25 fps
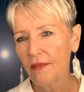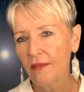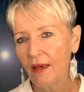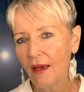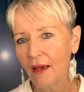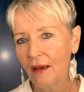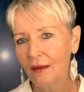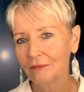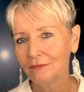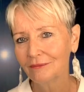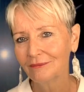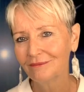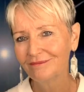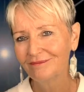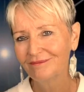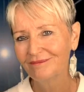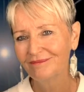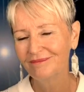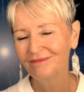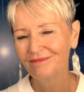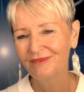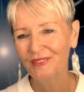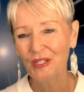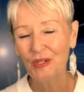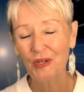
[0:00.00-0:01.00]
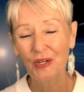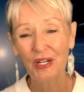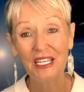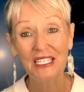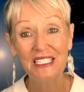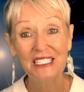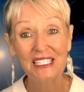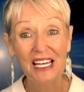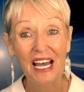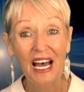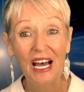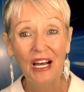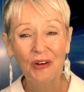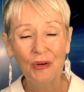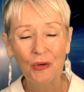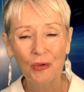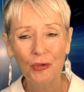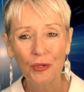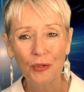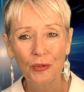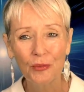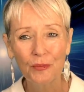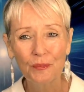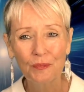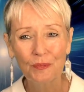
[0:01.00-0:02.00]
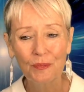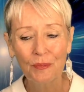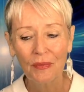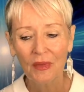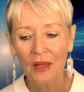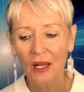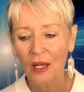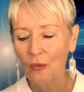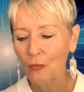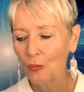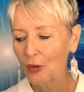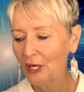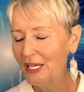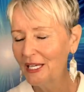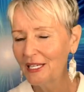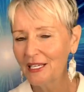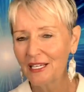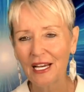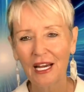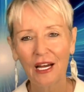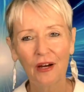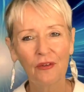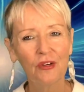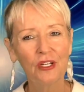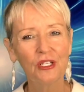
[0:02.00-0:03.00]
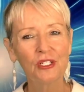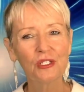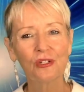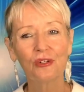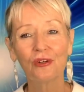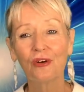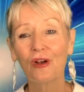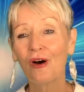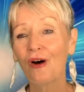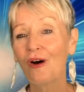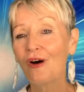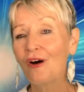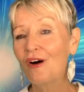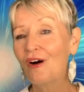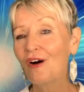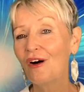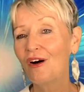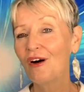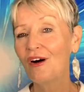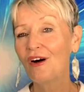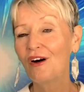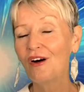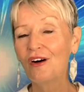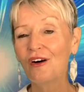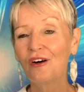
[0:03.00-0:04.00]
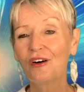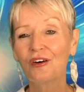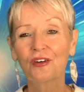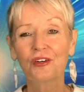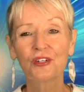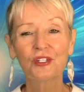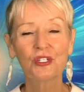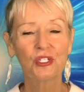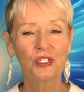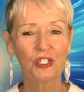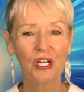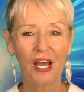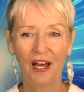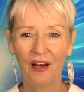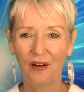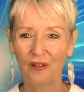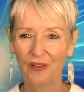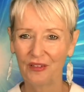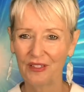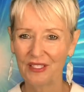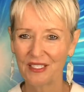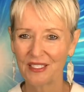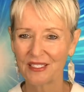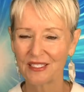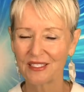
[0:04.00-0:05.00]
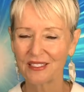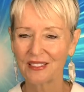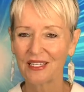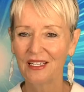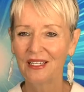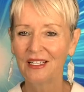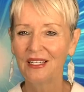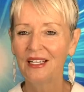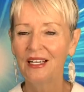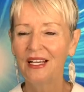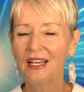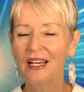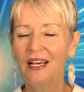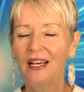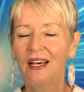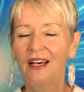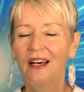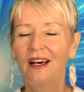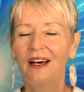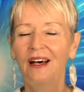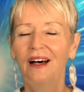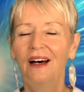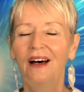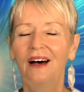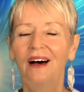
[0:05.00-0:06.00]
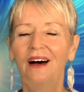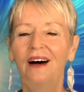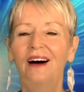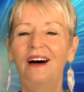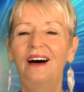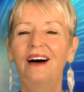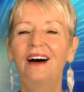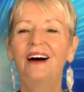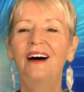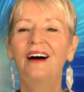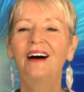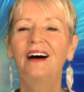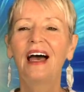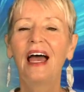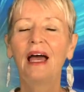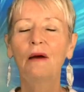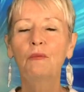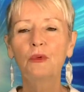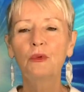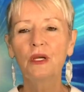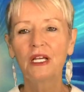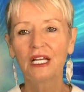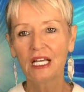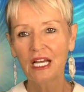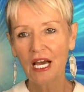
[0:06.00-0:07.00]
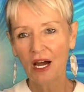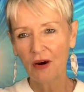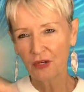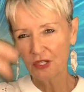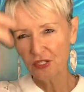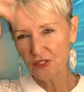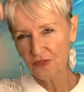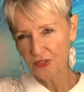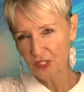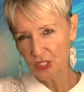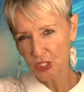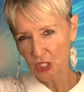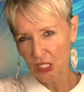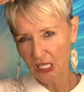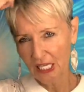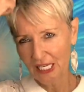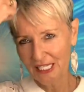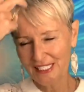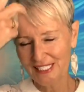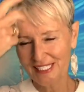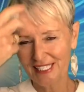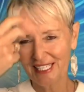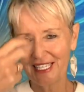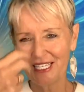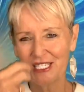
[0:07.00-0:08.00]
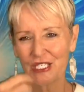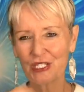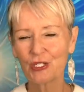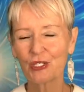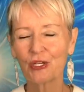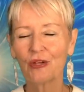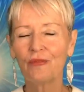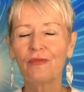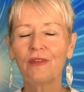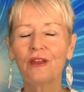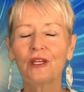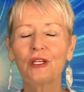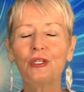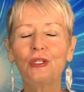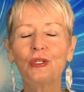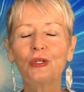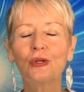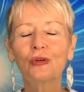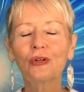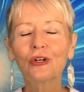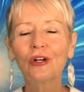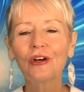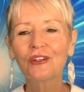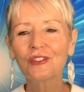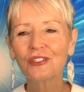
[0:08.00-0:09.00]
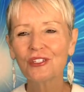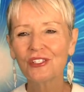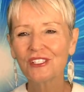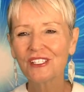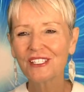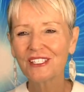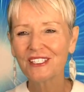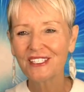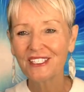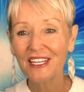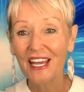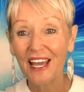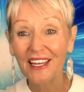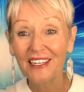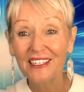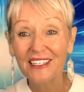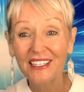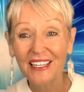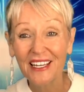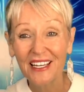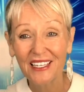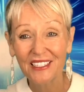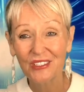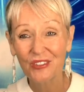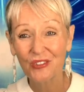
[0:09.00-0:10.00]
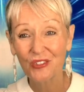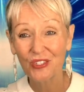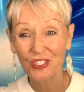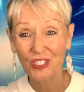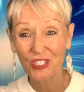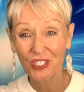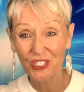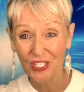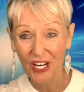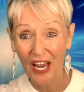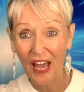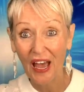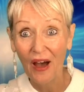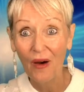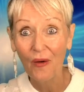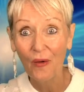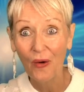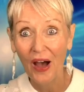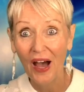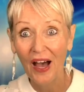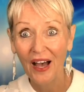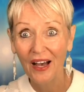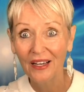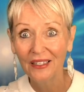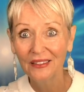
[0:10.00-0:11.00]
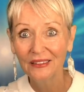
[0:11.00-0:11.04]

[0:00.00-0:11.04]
that you know, in darkroom, we encourage long showers. Ah, and we encourage visualization that you're not just standing under a shower,